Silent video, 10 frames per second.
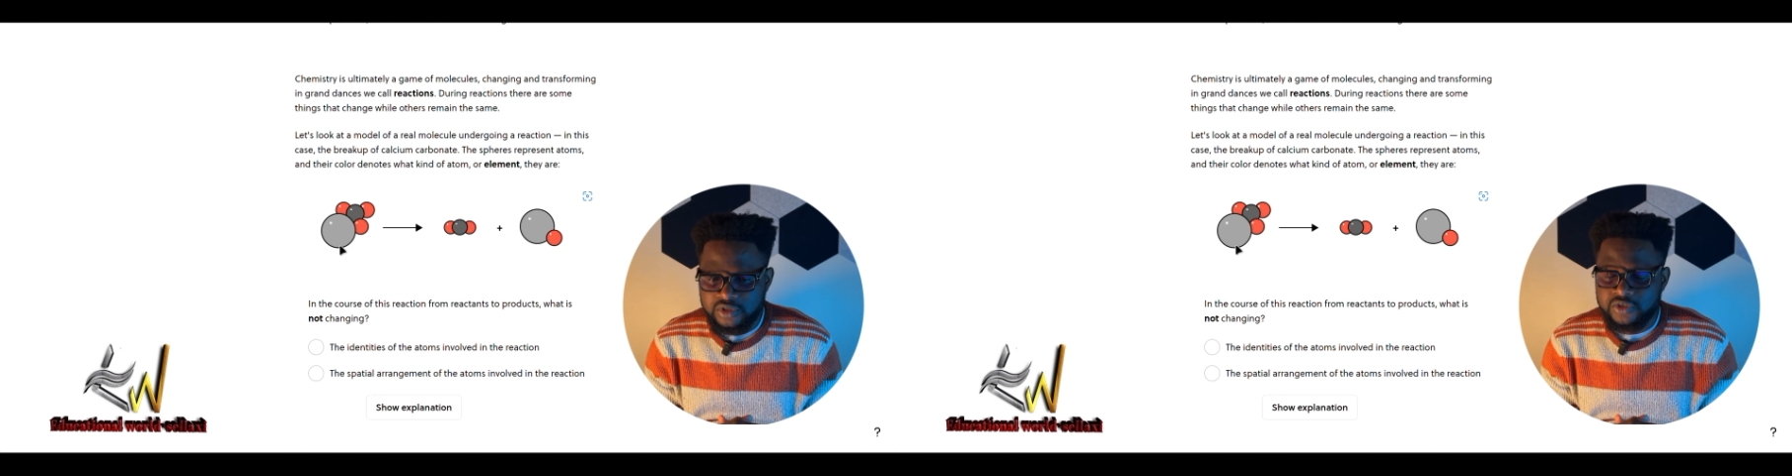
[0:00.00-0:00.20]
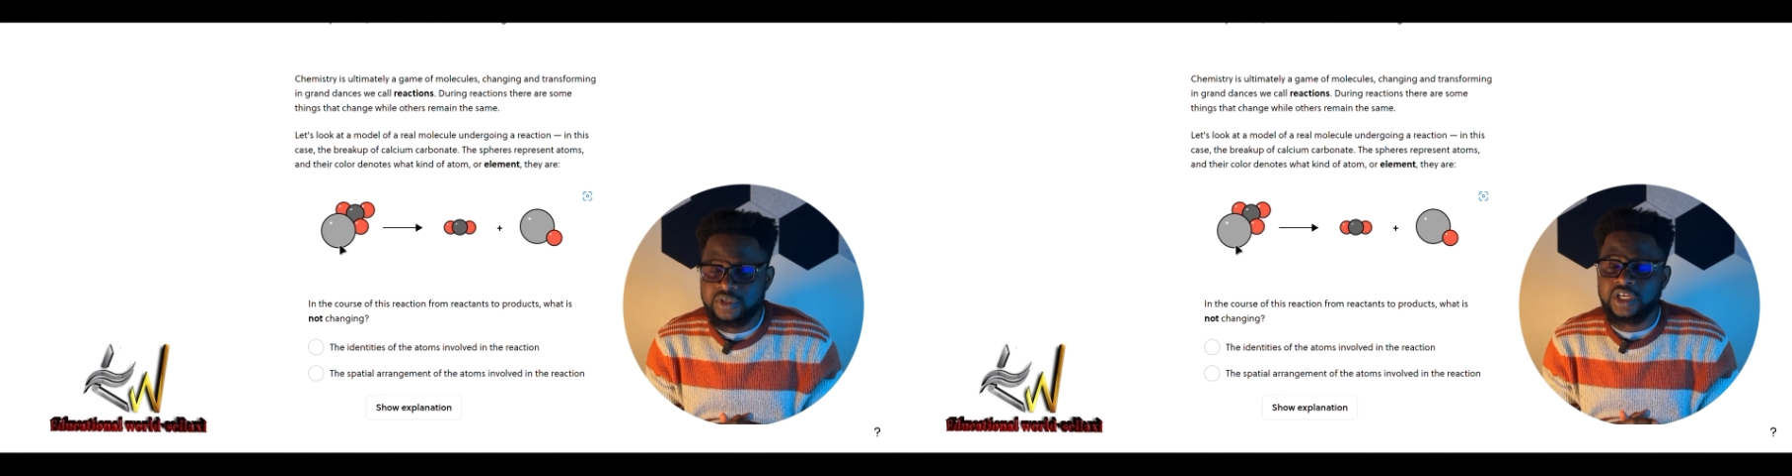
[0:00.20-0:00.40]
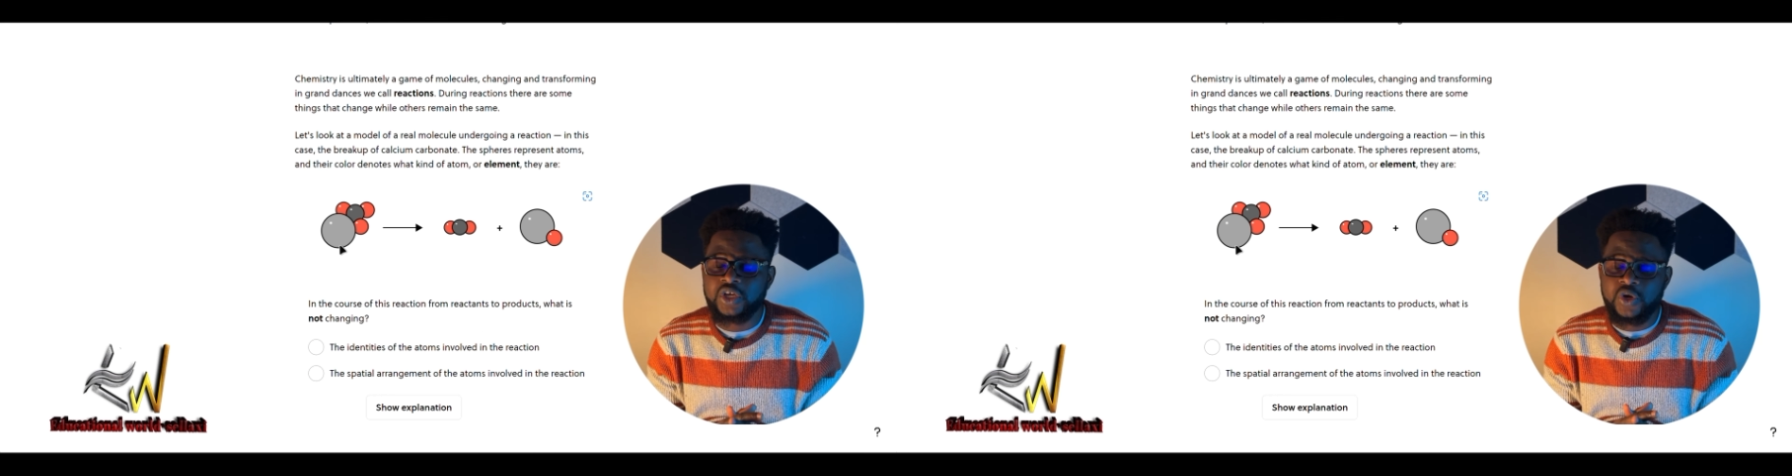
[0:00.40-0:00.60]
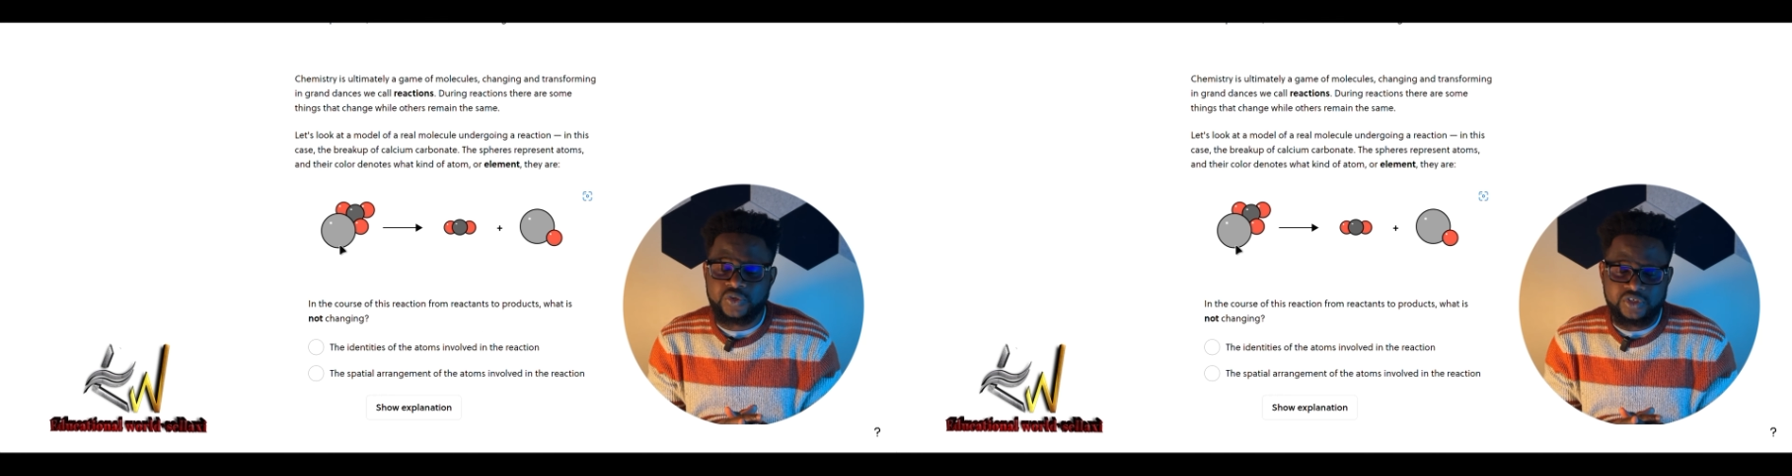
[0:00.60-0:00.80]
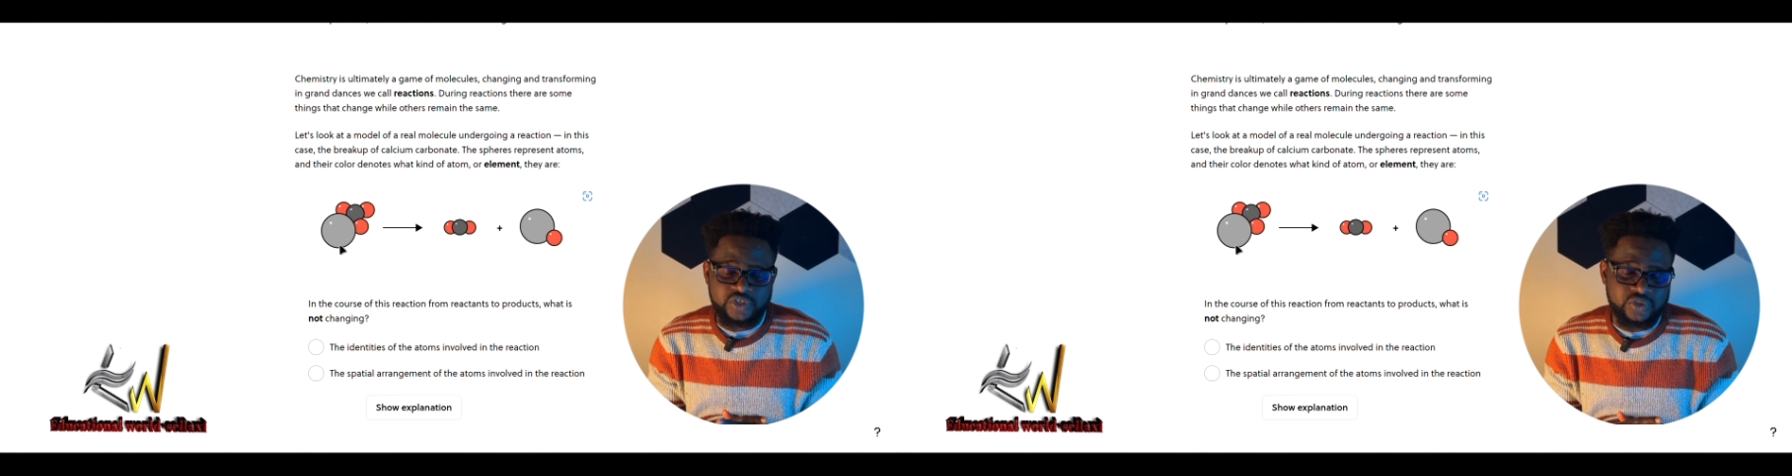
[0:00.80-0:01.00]
So that
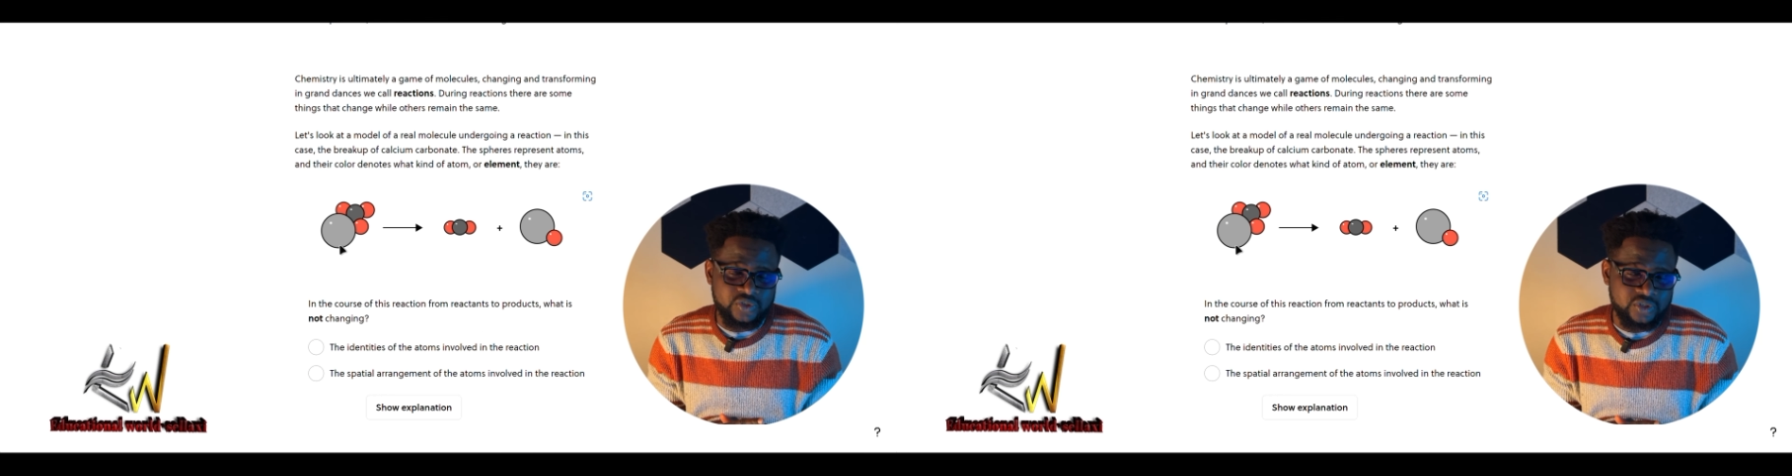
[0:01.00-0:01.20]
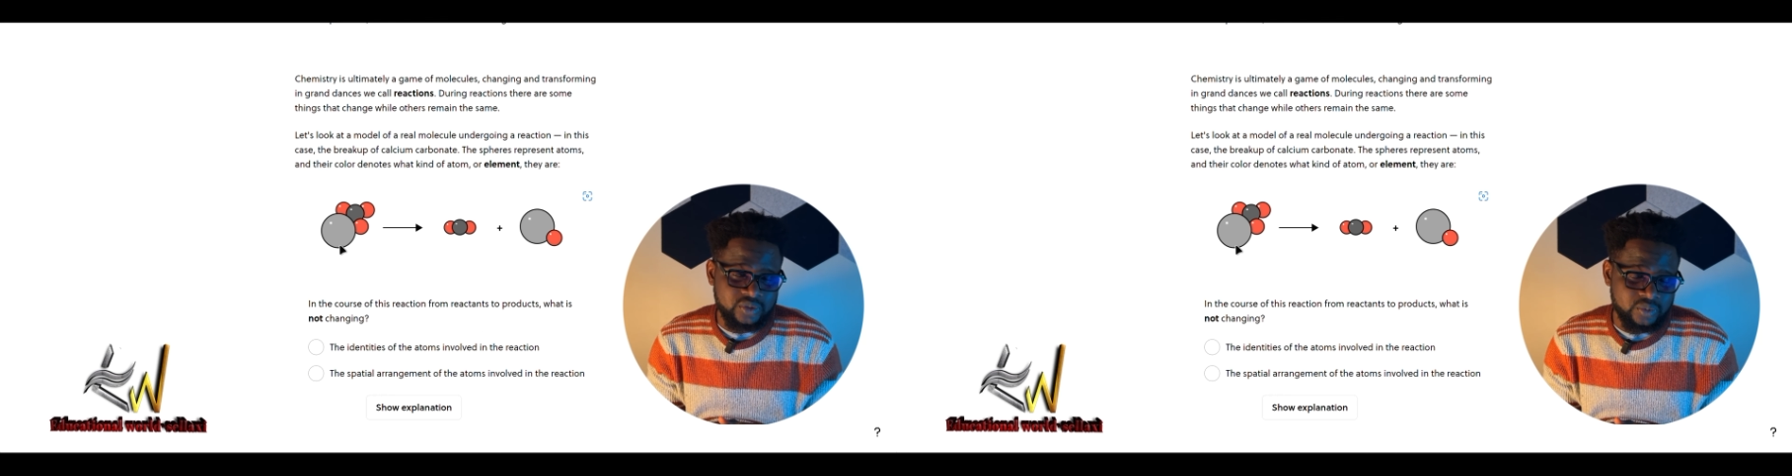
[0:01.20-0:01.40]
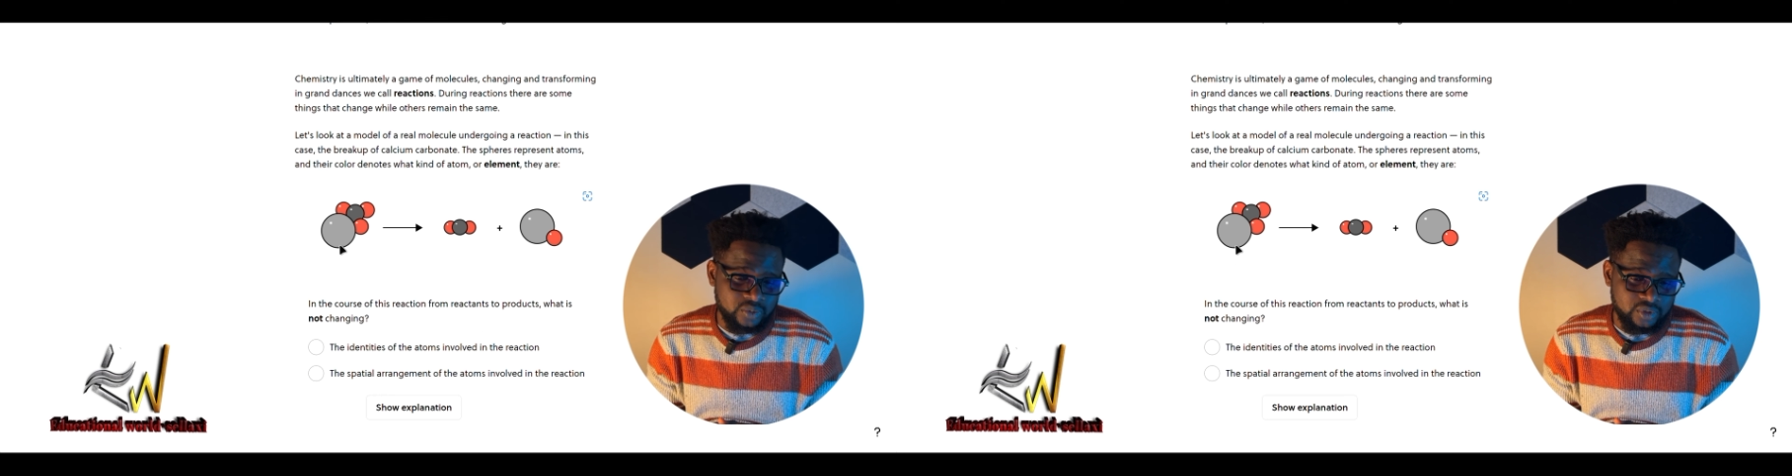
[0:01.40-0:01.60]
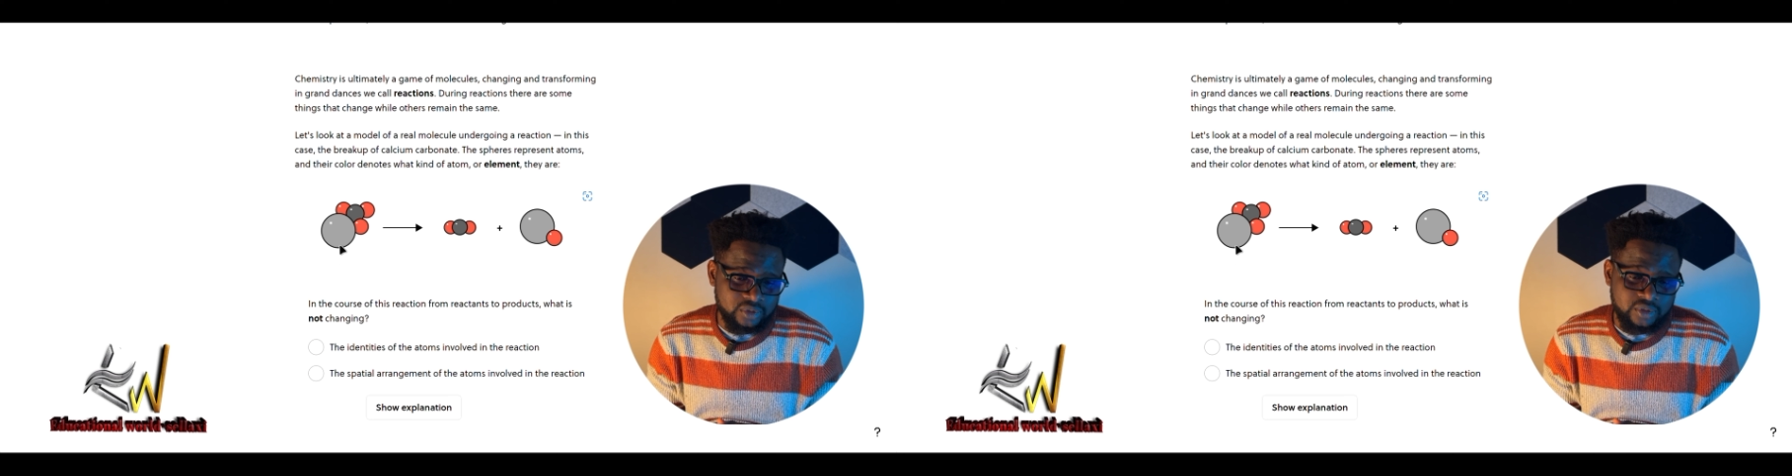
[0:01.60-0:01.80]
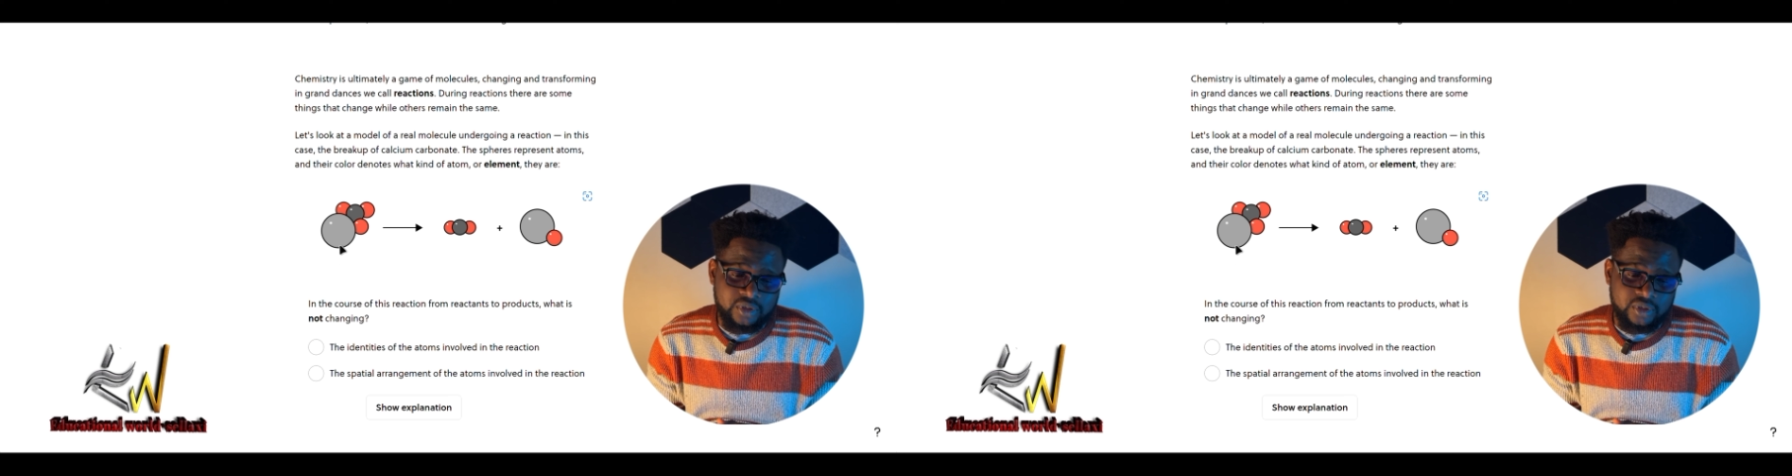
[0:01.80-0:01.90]
constitutes what?